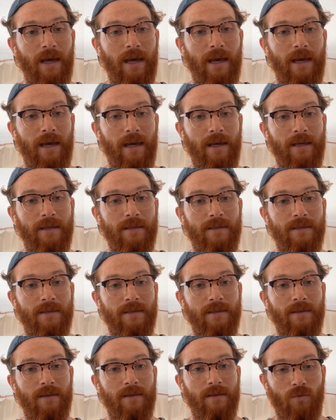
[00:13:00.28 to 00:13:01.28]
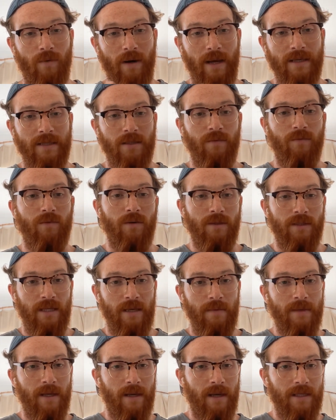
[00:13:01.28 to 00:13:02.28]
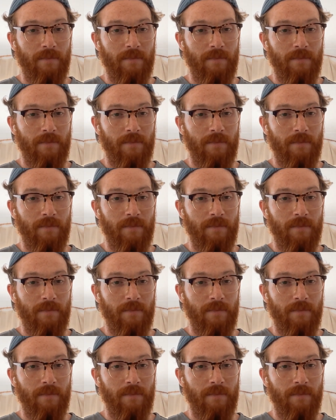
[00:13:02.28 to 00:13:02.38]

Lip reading: And the rest of the team that